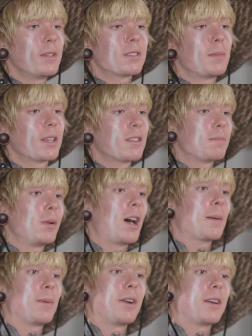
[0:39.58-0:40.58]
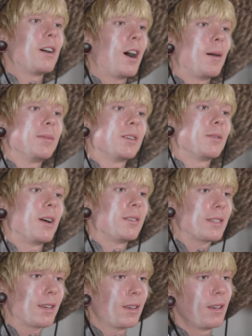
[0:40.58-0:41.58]
used to make this blackberry cobbler when I
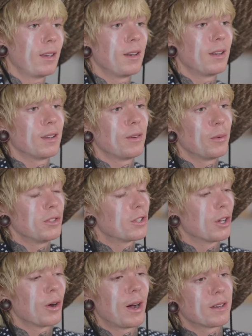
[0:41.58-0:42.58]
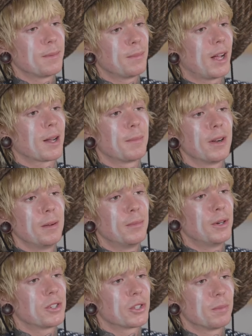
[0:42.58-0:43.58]
was a kid. We used to go out to the blackberry
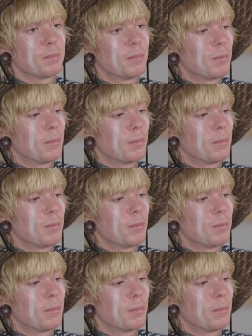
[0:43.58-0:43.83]
bush and